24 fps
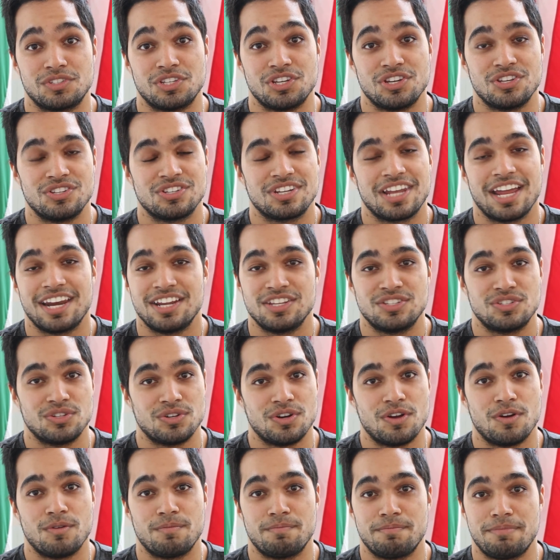just getting
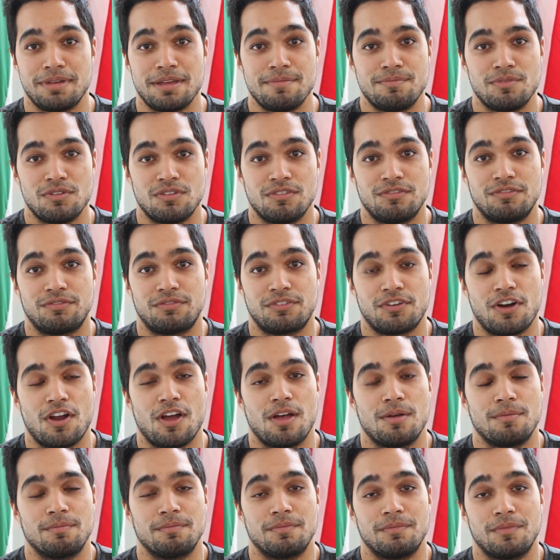to know people
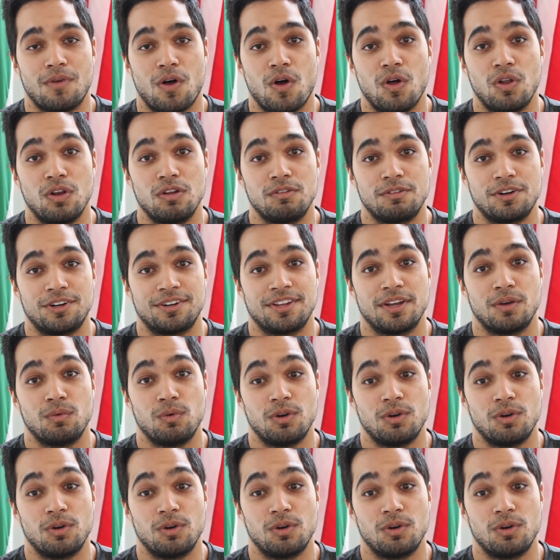from all over the